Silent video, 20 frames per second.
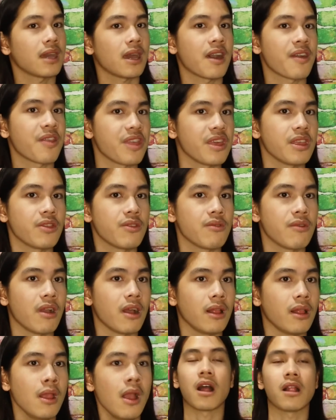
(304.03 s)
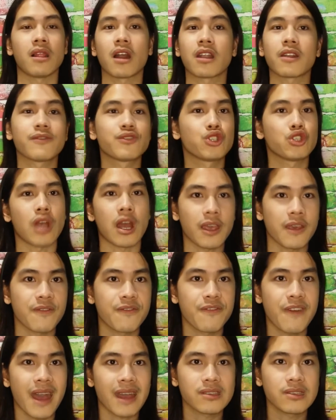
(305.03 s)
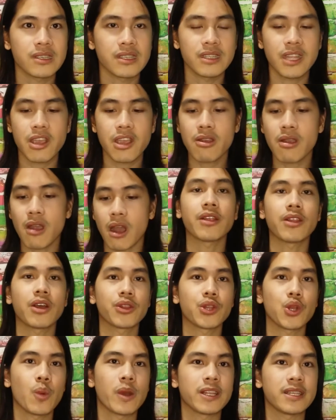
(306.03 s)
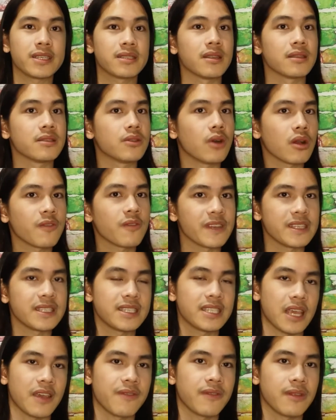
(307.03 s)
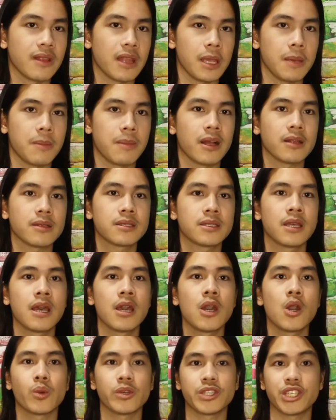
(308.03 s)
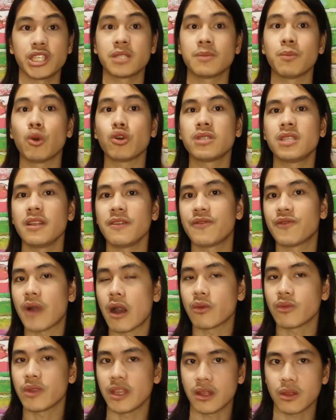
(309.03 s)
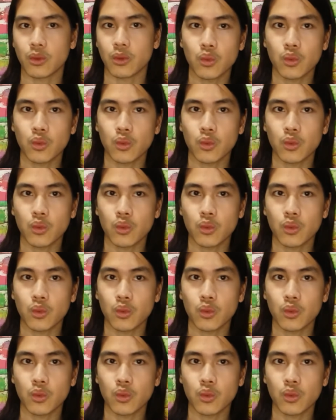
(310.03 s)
a cathedral. A lot of shocking facts in there. Another one is the dolphin safe labels, which is mostly found in